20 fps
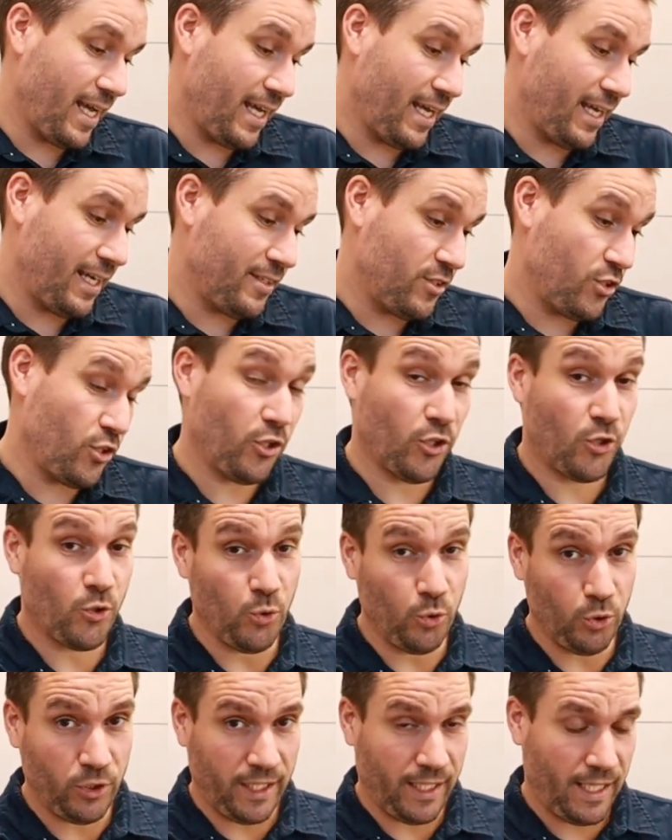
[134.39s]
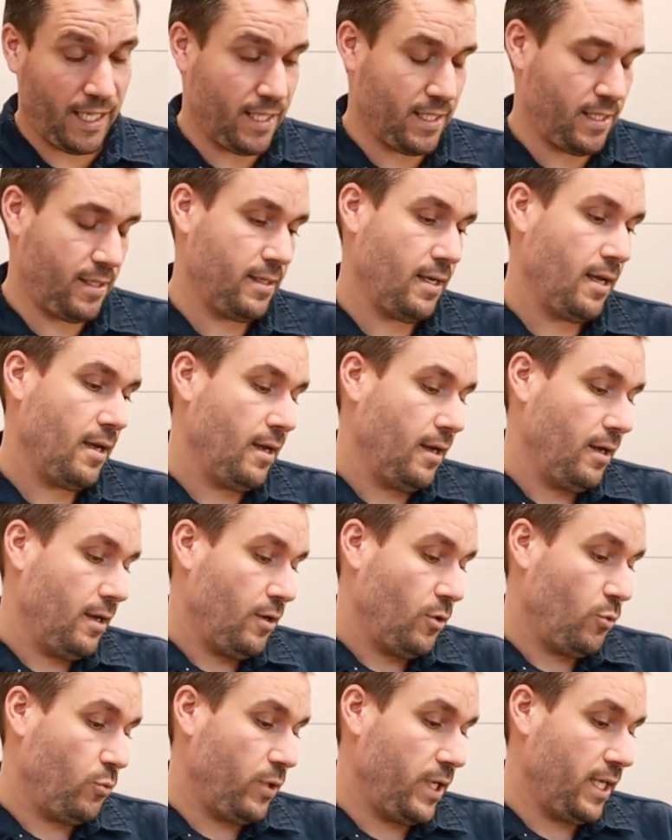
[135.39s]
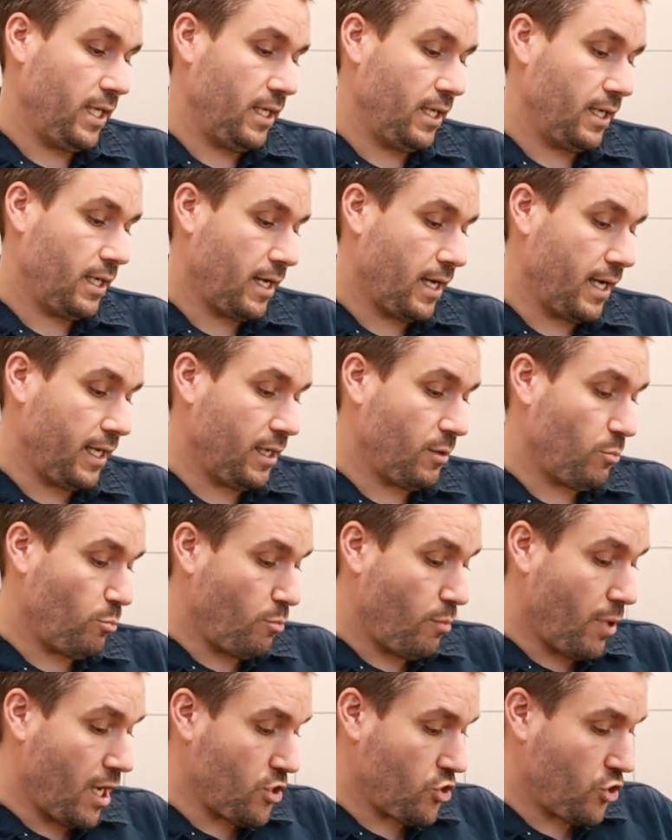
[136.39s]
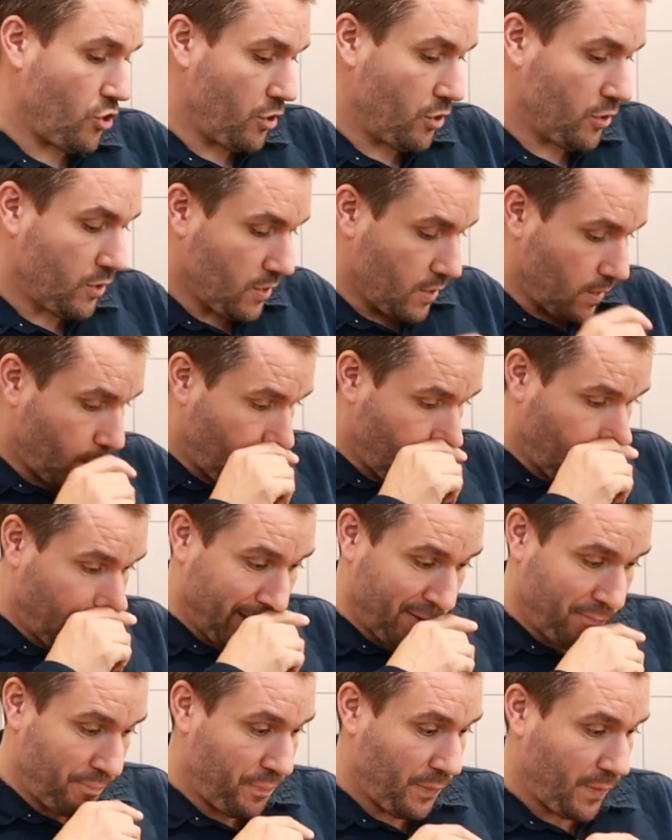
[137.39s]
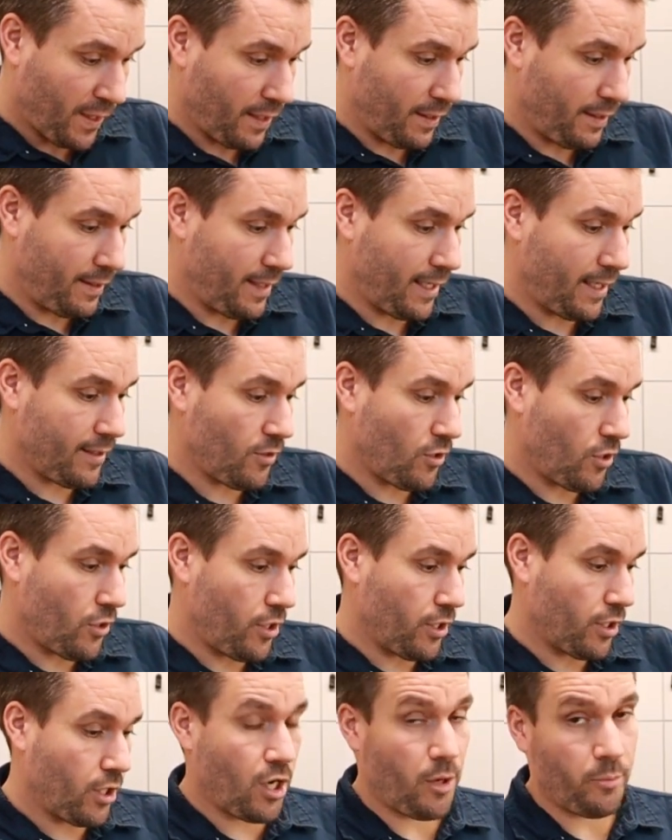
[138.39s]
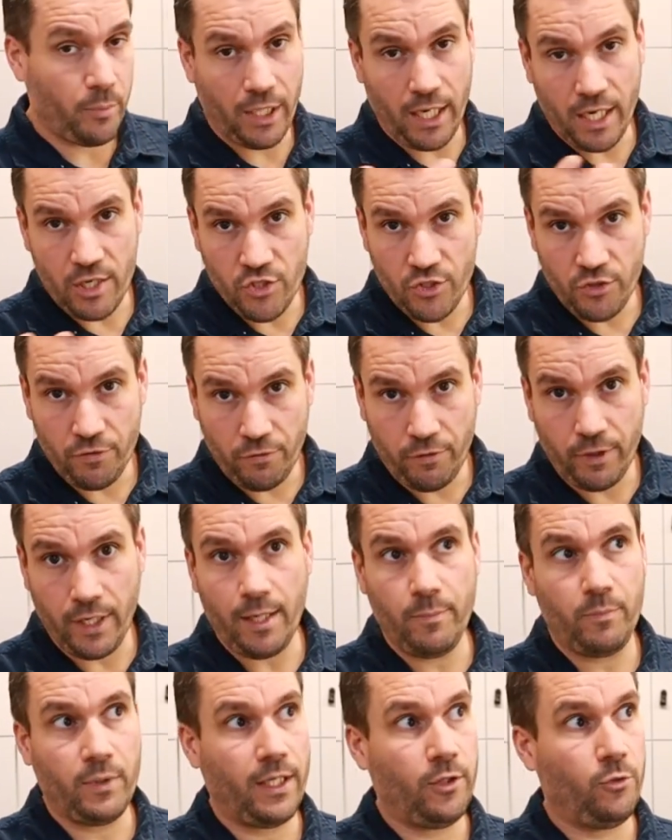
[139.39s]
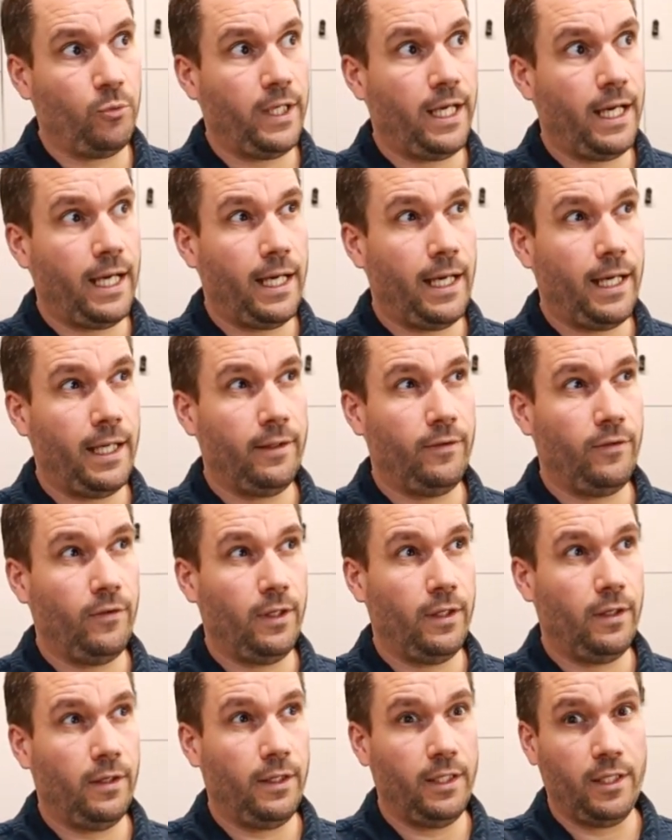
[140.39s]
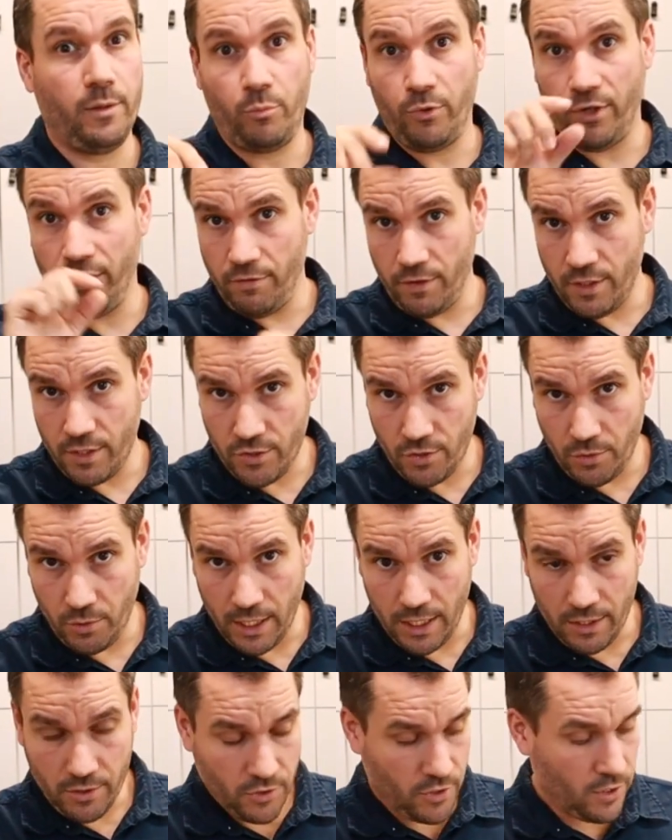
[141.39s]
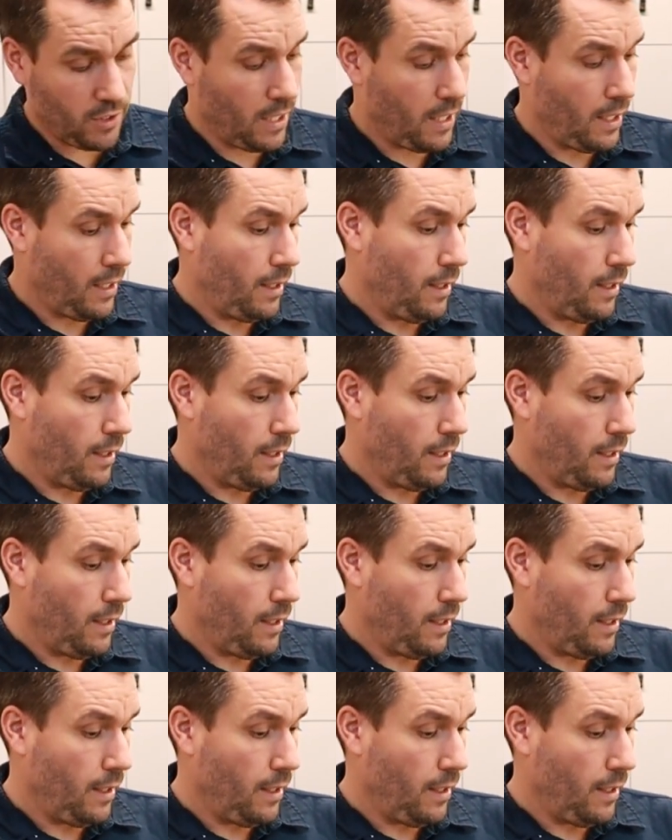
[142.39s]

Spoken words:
And so the cool thing is we kind of measured that our combination frame that we had in the previous years,